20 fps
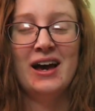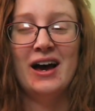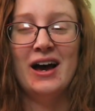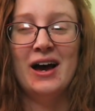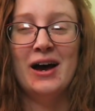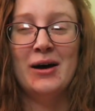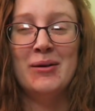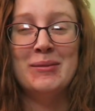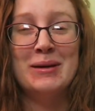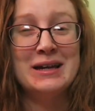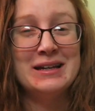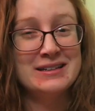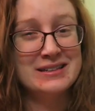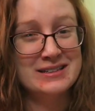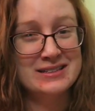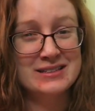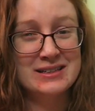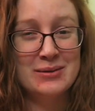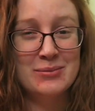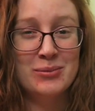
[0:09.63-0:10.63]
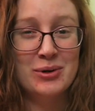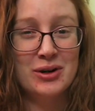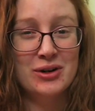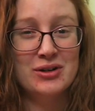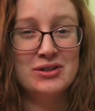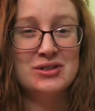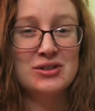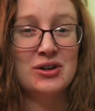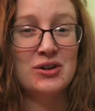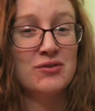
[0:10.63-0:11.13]
Um, in
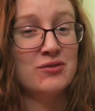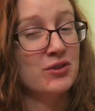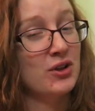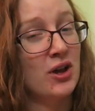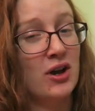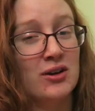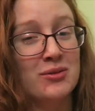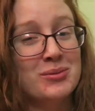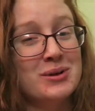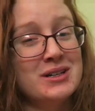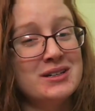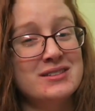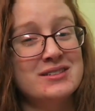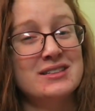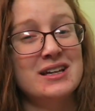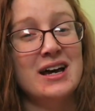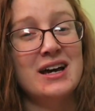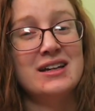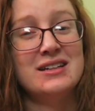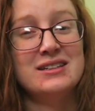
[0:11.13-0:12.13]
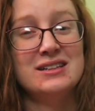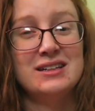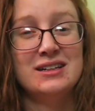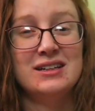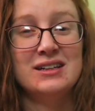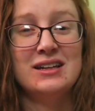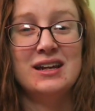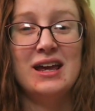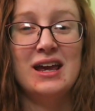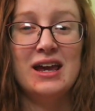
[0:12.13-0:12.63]
December during Vlogmas, I
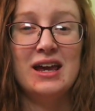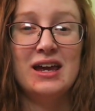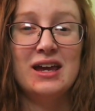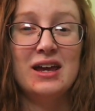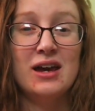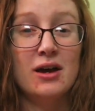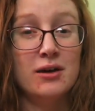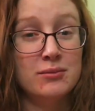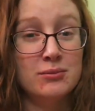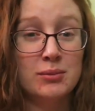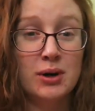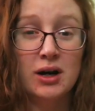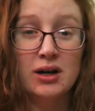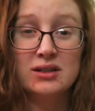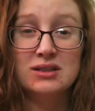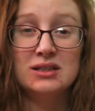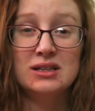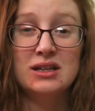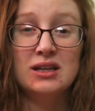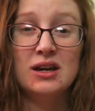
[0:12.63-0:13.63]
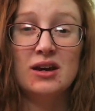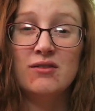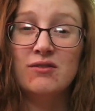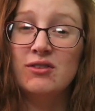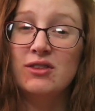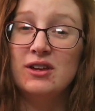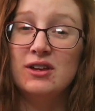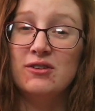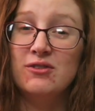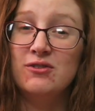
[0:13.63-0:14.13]
did a unboxing
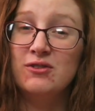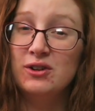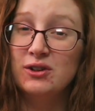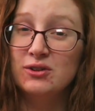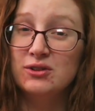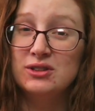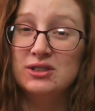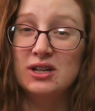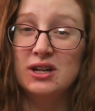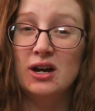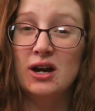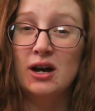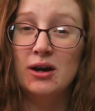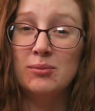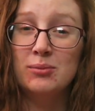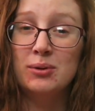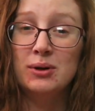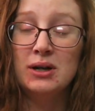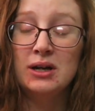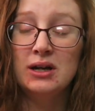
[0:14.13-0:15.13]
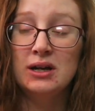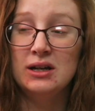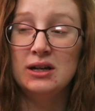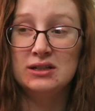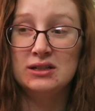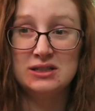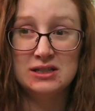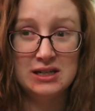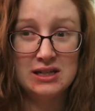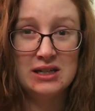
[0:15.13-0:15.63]
of the Field to Cup
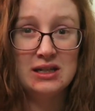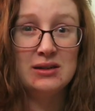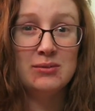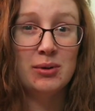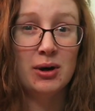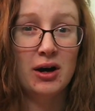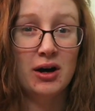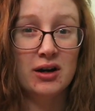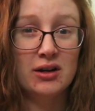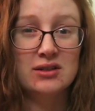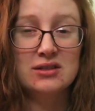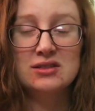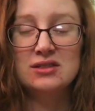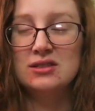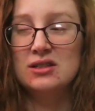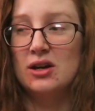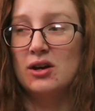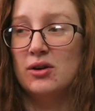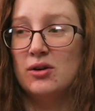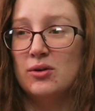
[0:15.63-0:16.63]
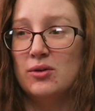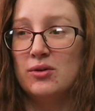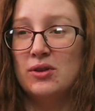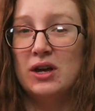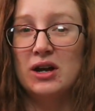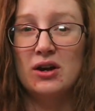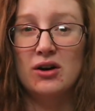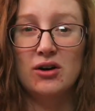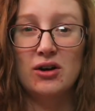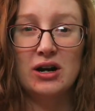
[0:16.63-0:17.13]
tea box. So
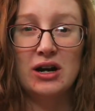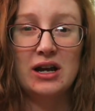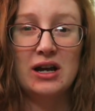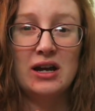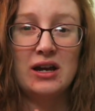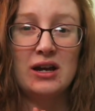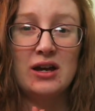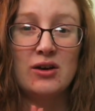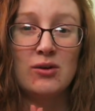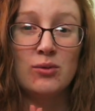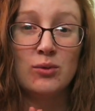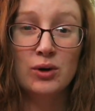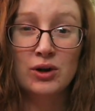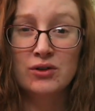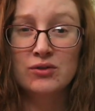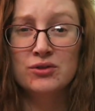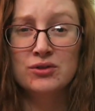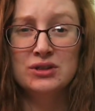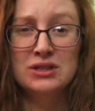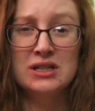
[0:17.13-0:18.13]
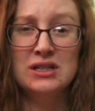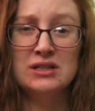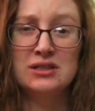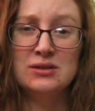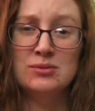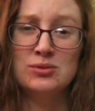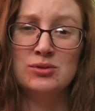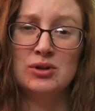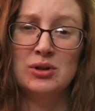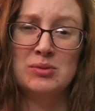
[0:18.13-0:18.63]
they are a wonderful tea
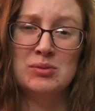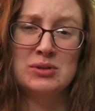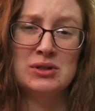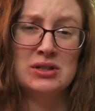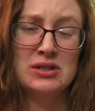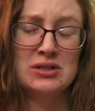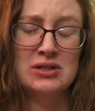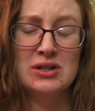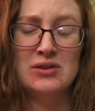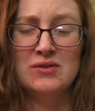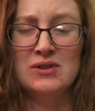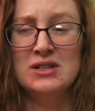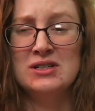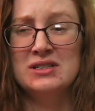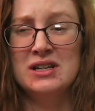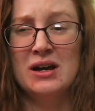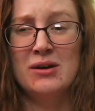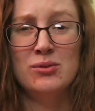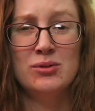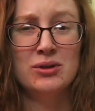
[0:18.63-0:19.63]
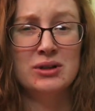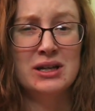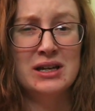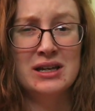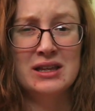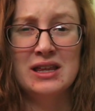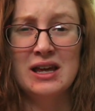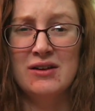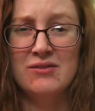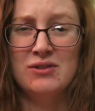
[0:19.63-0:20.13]
subscription service. I will
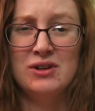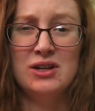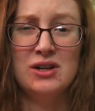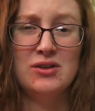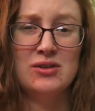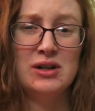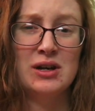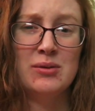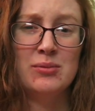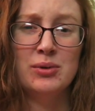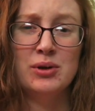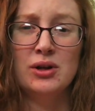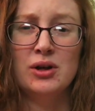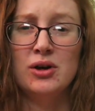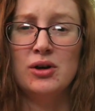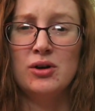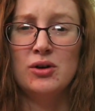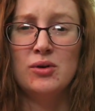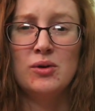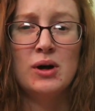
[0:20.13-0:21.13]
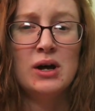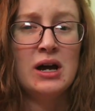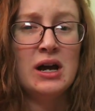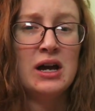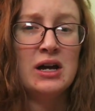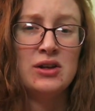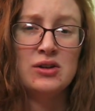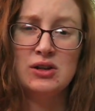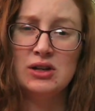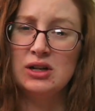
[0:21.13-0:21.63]
link that video down below.
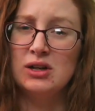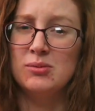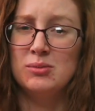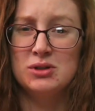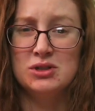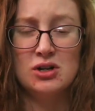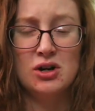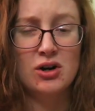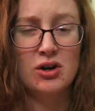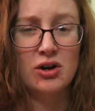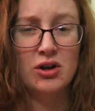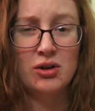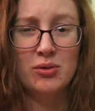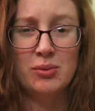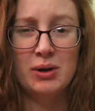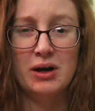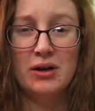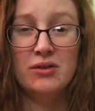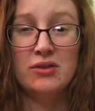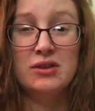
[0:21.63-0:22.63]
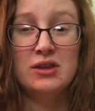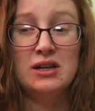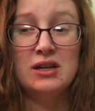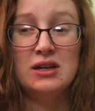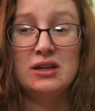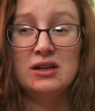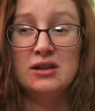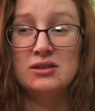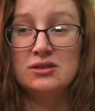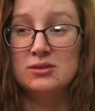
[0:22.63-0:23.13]
You can hear me talk all about
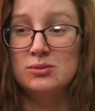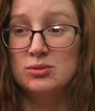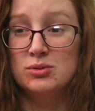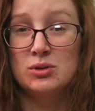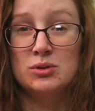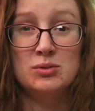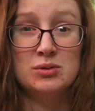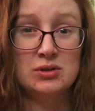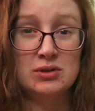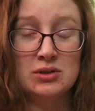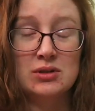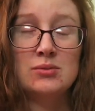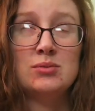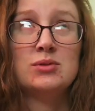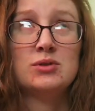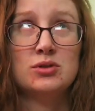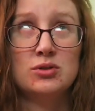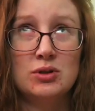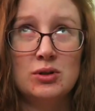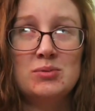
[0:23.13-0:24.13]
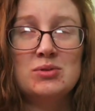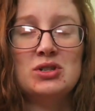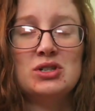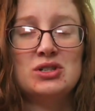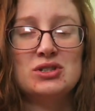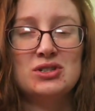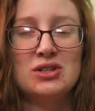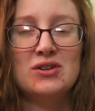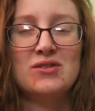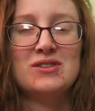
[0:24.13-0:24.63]
the subscri
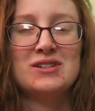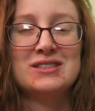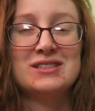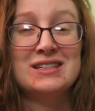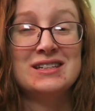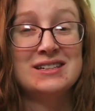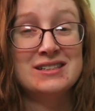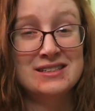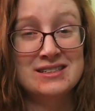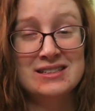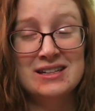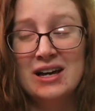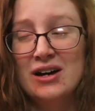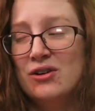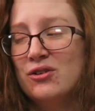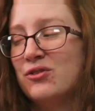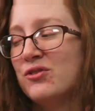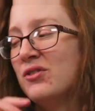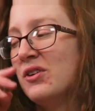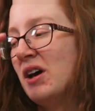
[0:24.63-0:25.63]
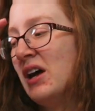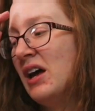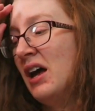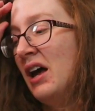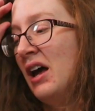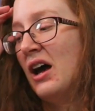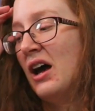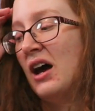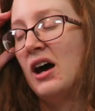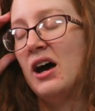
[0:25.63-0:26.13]
subscription service itself
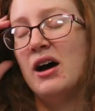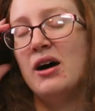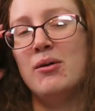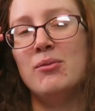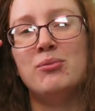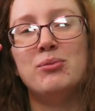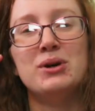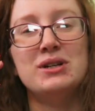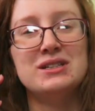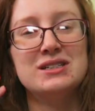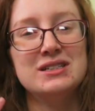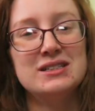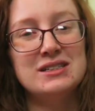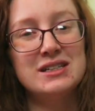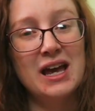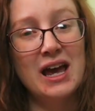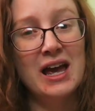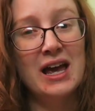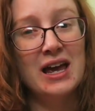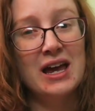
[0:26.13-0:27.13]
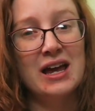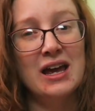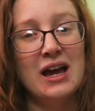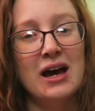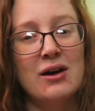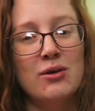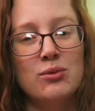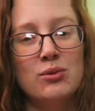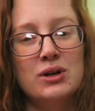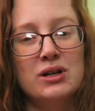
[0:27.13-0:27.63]
um, but today
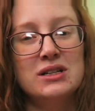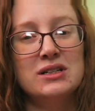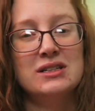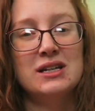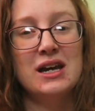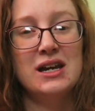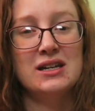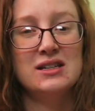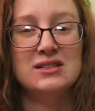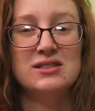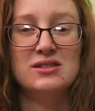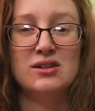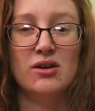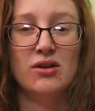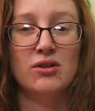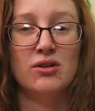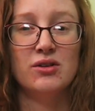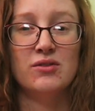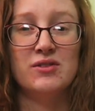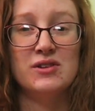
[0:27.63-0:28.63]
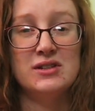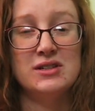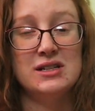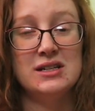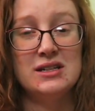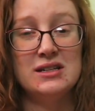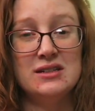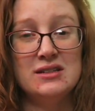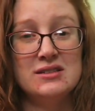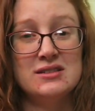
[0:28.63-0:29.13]
I want to taste all of the
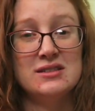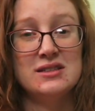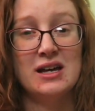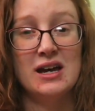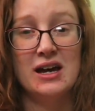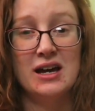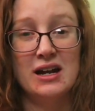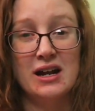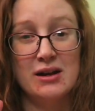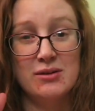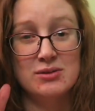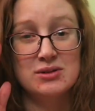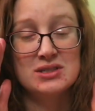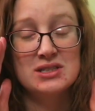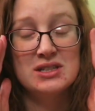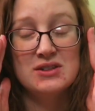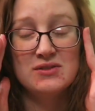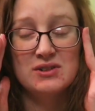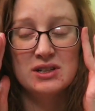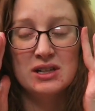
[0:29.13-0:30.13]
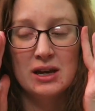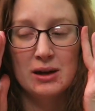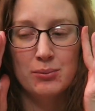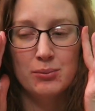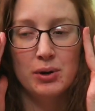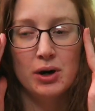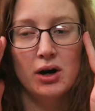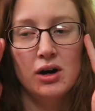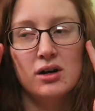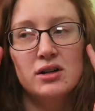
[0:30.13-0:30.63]
teas that I received in that
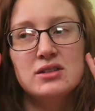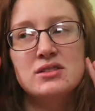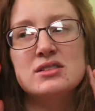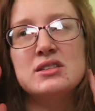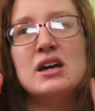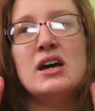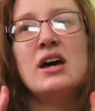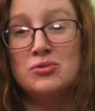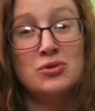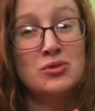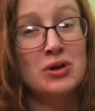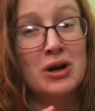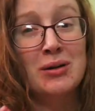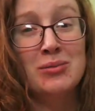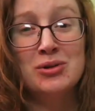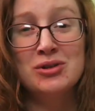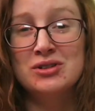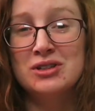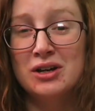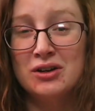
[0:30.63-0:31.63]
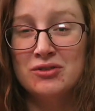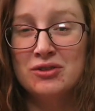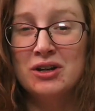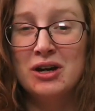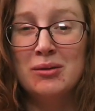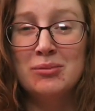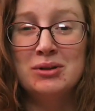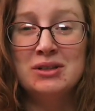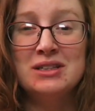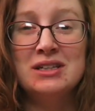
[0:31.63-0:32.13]
box. Grab yourself a
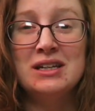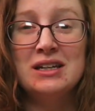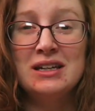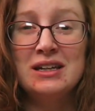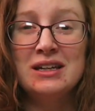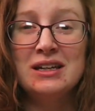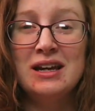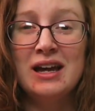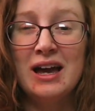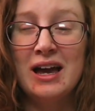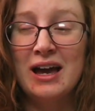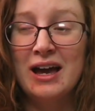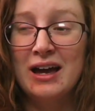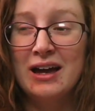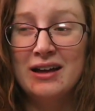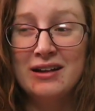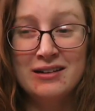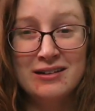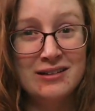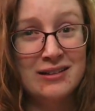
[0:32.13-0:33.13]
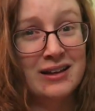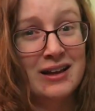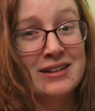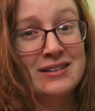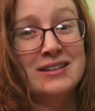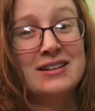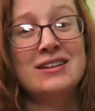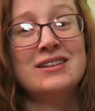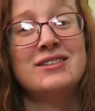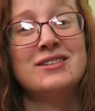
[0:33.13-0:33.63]
cup of tea and
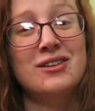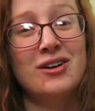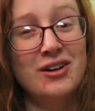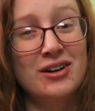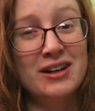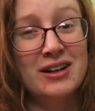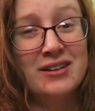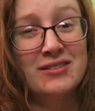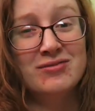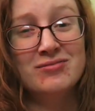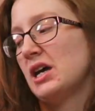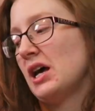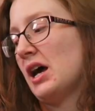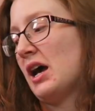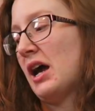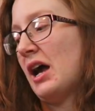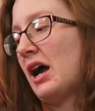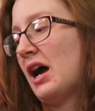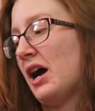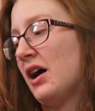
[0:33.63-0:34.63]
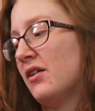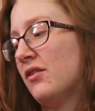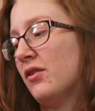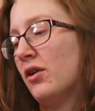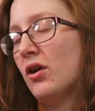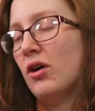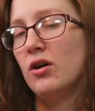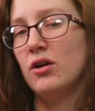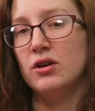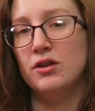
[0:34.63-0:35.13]
let's get started. I
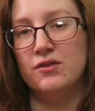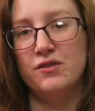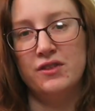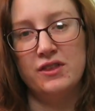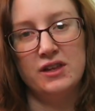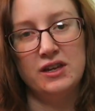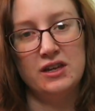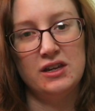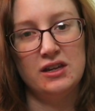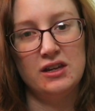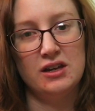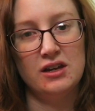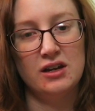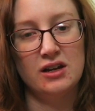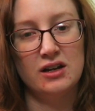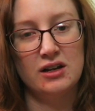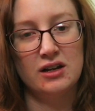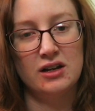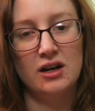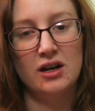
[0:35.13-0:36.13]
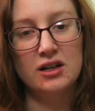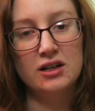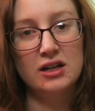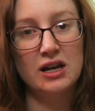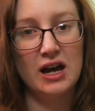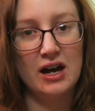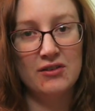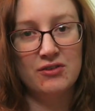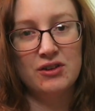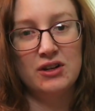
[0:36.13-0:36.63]
have all of the
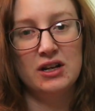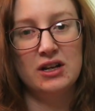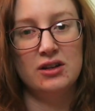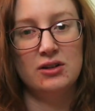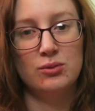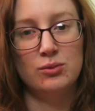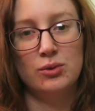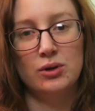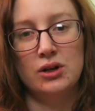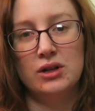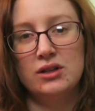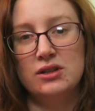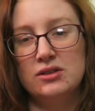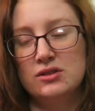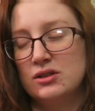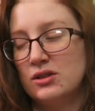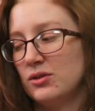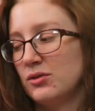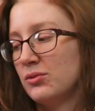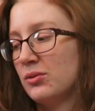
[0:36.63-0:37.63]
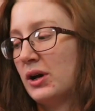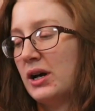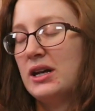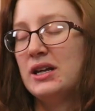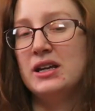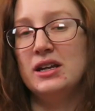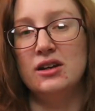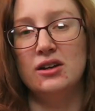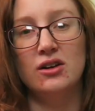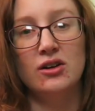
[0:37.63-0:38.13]
uncaffeinated ones right
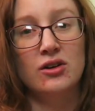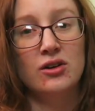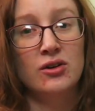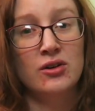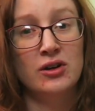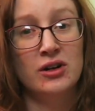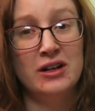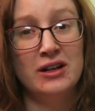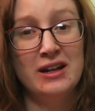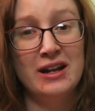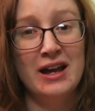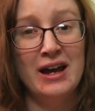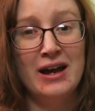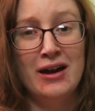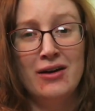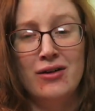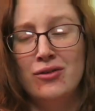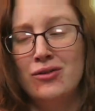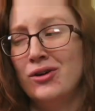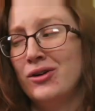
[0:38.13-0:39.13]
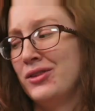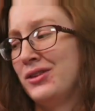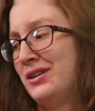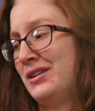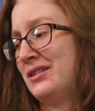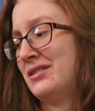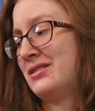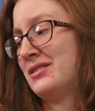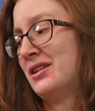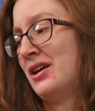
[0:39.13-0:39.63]
here now on
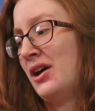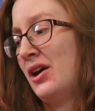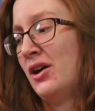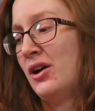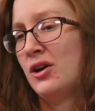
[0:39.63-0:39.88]
this